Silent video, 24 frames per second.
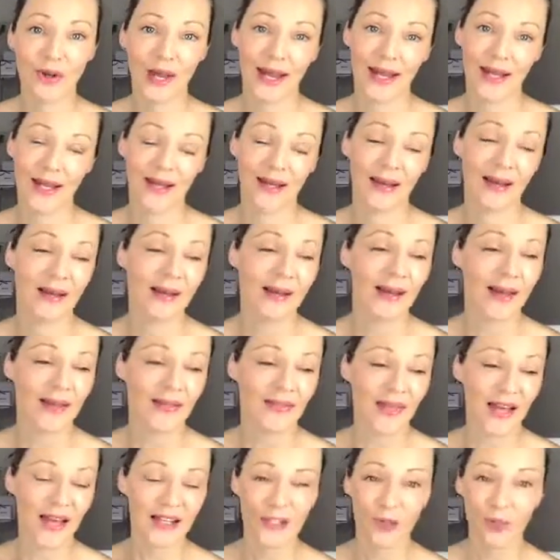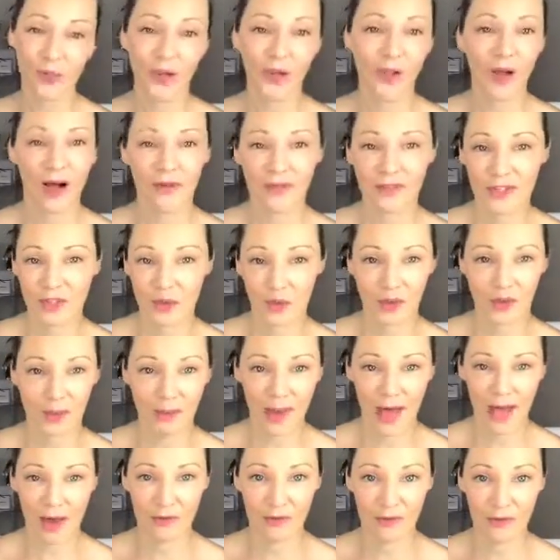And that's what life is all
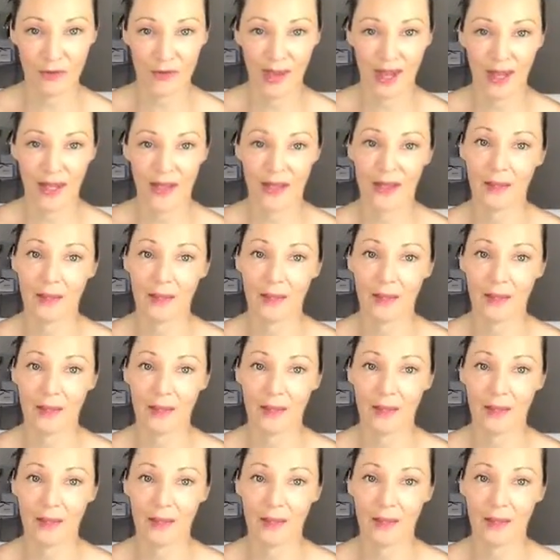about for me.